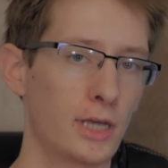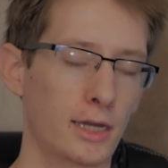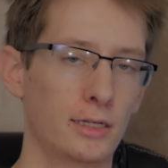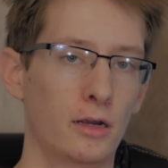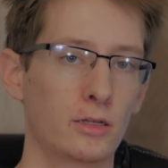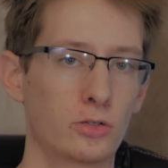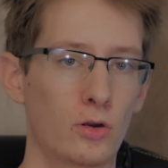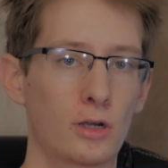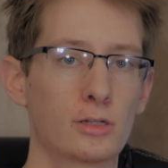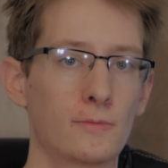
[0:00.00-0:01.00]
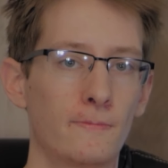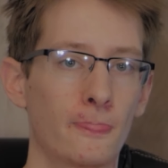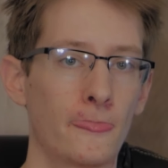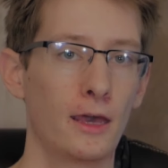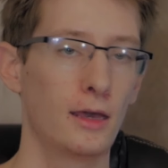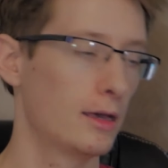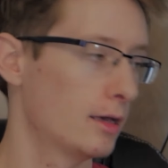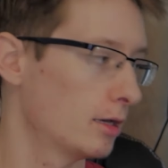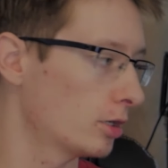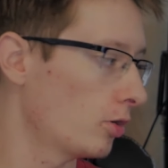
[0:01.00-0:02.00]
secondary storage.
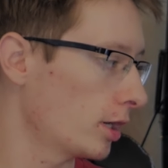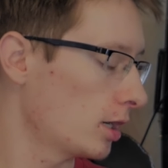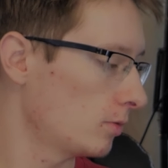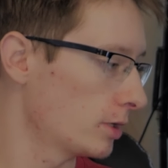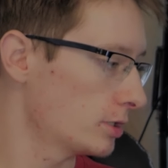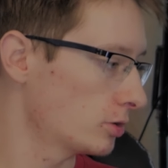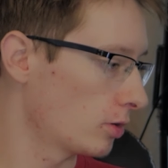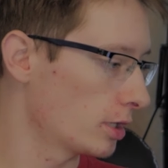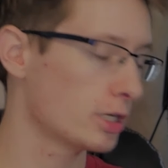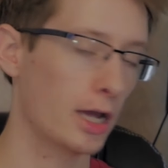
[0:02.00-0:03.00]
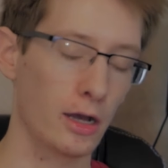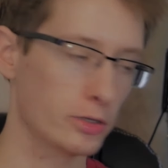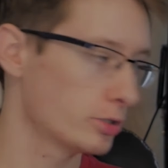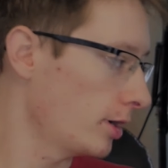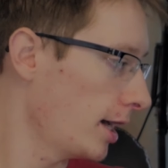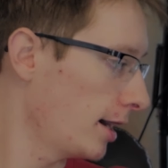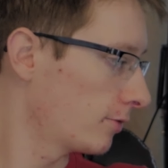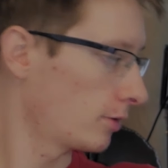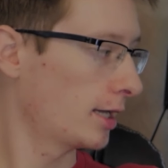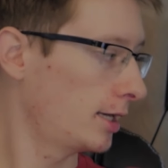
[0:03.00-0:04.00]
Going on with storage, I also
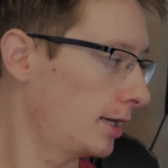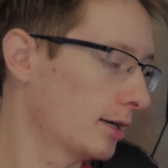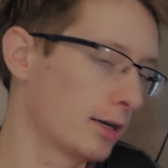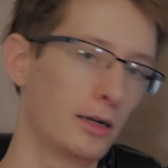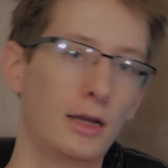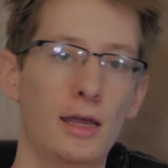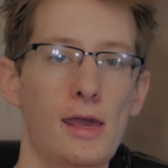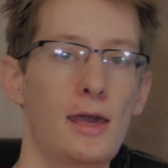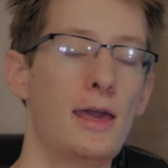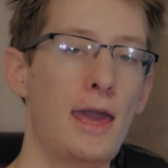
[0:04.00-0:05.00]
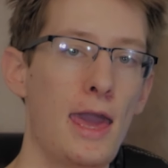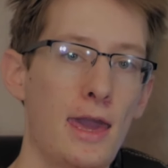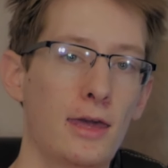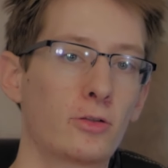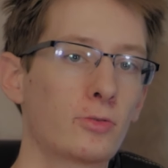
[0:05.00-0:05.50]
have right here a